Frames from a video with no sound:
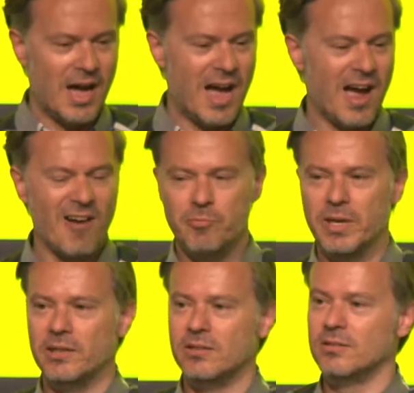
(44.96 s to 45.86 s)
I have
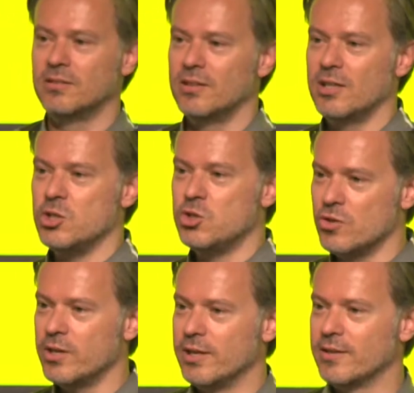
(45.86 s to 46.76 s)
been
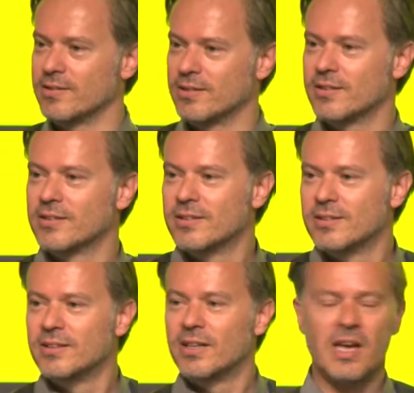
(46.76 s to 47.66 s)
enjoying
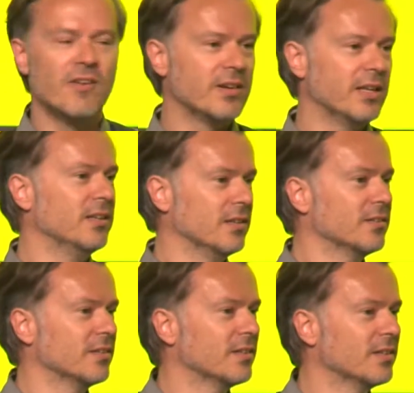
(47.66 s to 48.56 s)
every
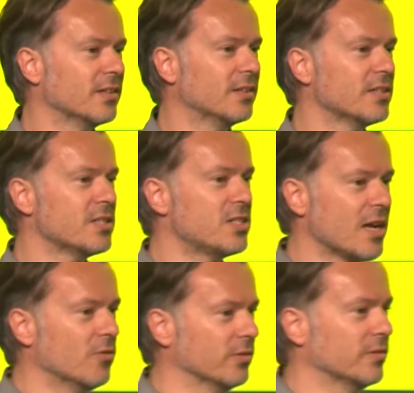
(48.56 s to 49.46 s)

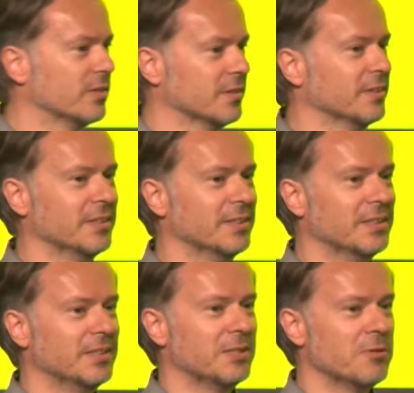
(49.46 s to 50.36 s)
second
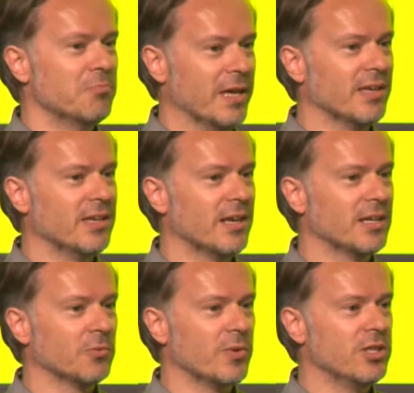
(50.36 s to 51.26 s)
being
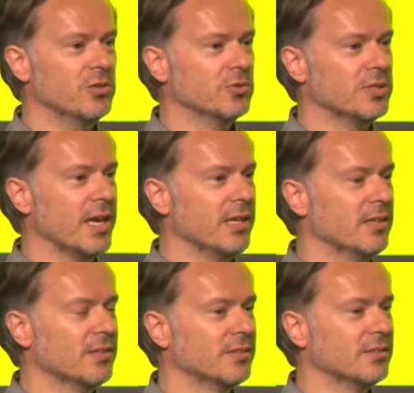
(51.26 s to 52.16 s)
here with you today,
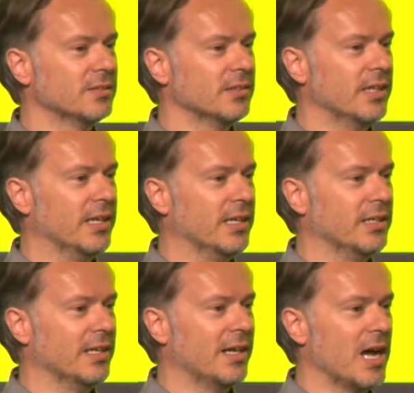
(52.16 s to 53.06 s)

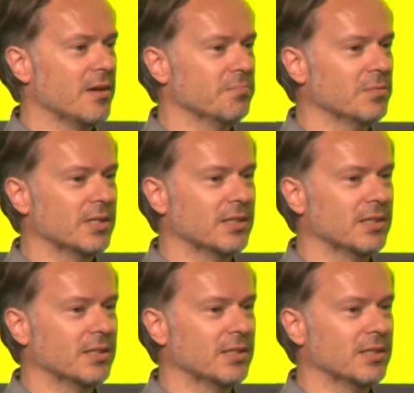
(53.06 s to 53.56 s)
and I am